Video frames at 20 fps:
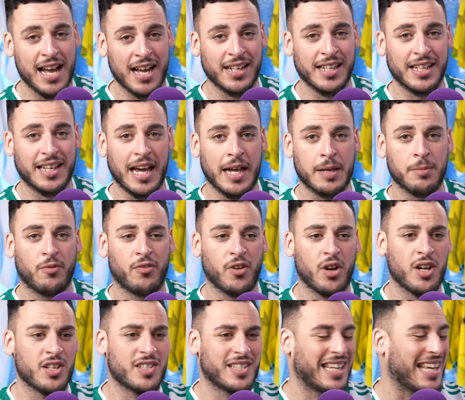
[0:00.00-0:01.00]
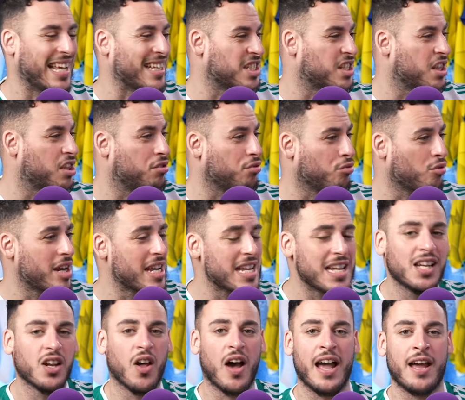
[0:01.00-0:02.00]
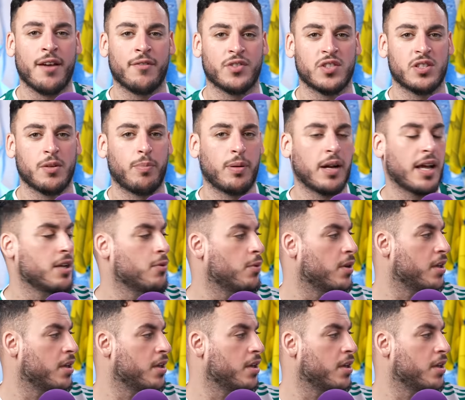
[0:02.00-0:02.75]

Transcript: Ali came first, he has three lives to play